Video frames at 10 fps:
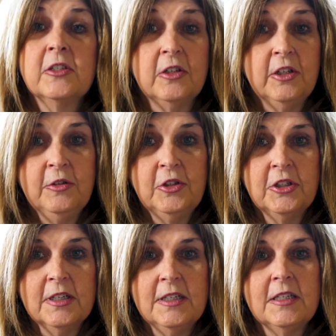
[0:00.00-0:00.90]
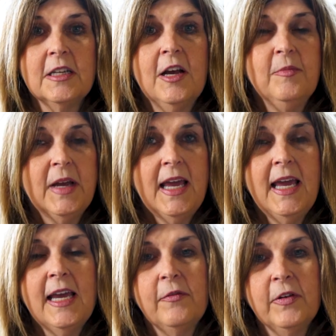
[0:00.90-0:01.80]
solutions on
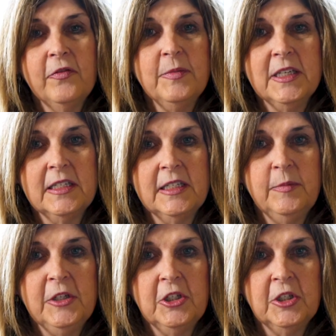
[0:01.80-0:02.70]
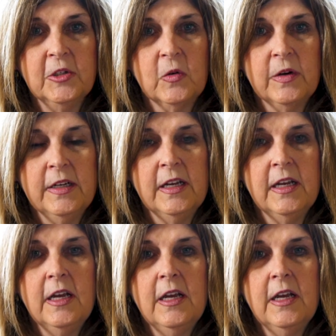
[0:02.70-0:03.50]
behalf of Mississippi's children.